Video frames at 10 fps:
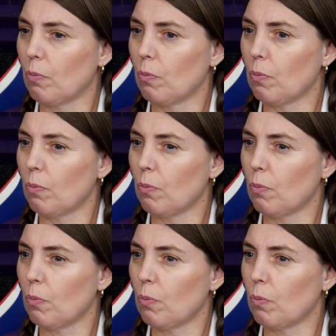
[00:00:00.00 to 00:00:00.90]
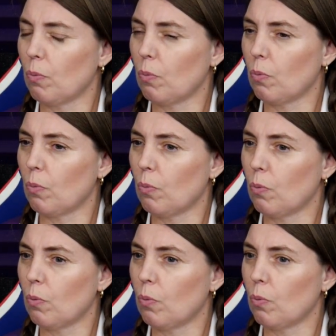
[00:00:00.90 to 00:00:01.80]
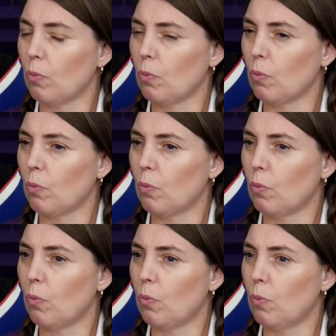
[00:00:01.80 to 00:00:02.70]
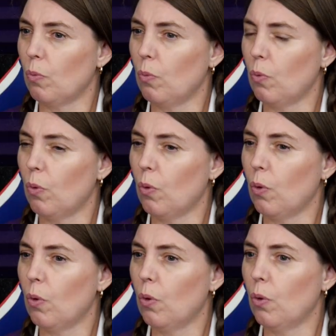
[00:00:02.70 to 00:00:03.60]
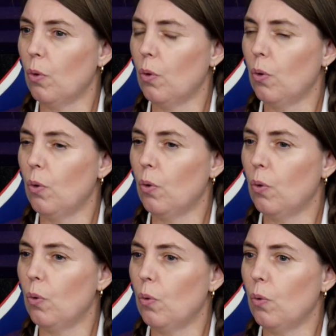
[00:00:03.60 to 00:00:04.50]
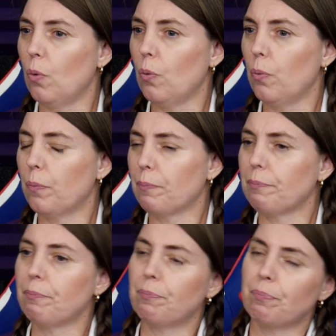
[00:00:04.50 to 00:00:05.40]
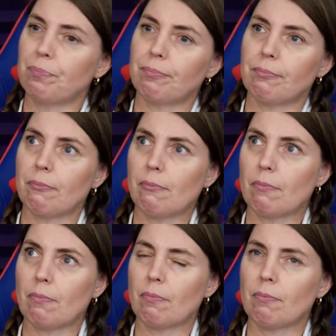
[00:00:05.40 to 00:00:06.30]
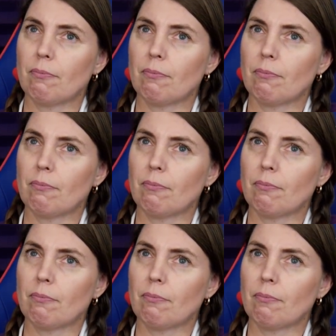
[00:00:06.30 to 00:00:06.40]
The person shown says nothing.